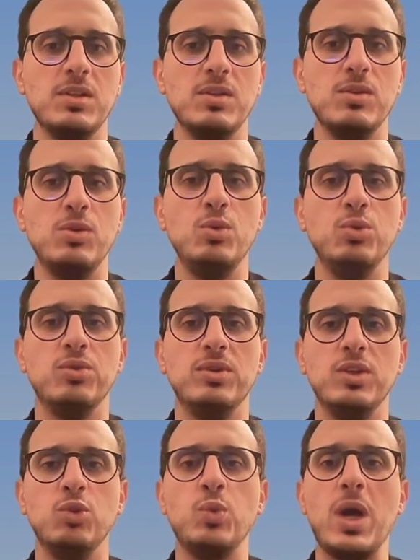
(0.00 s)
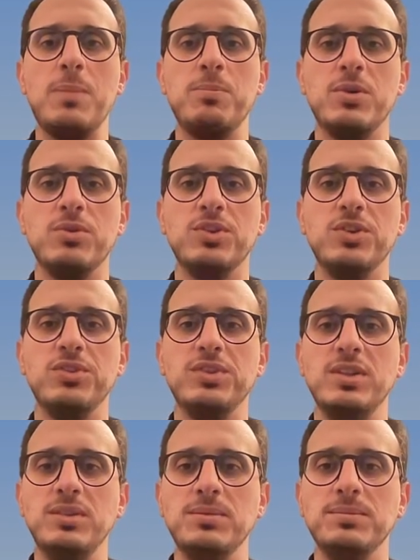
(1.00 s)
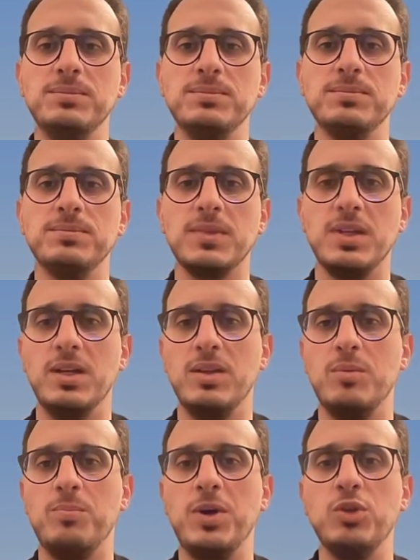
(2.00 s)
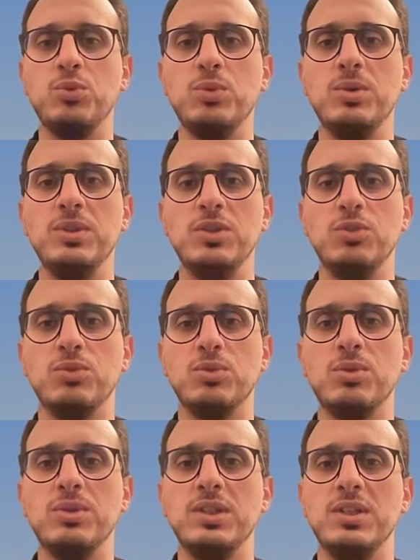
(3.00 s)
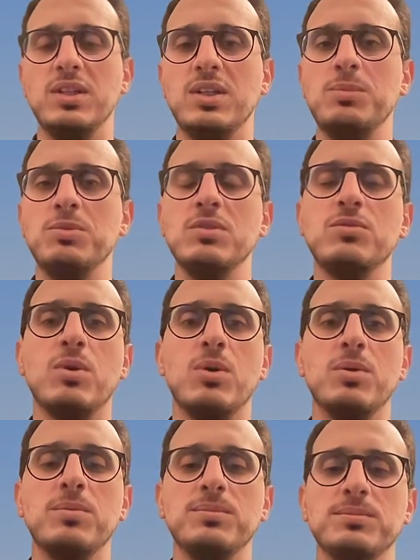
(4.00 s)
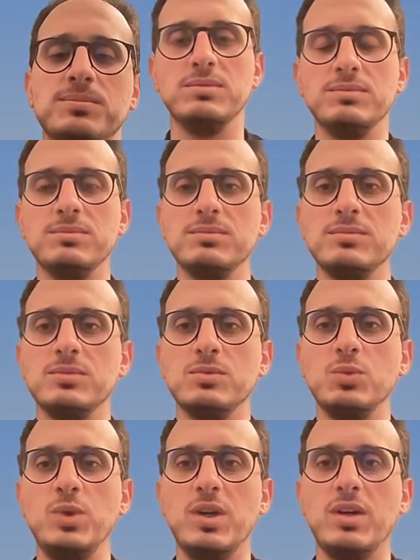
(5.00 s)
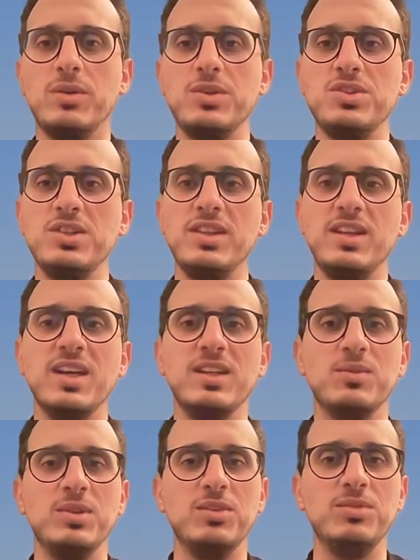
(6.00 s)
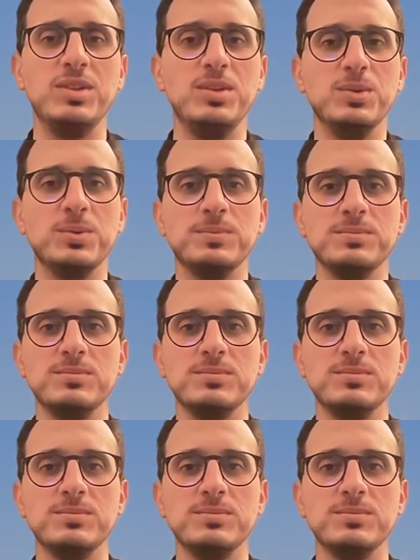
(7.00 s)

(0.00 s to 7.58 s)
The user is well persisted, and the password is stored in encrypted form. We are reaching the end of this video.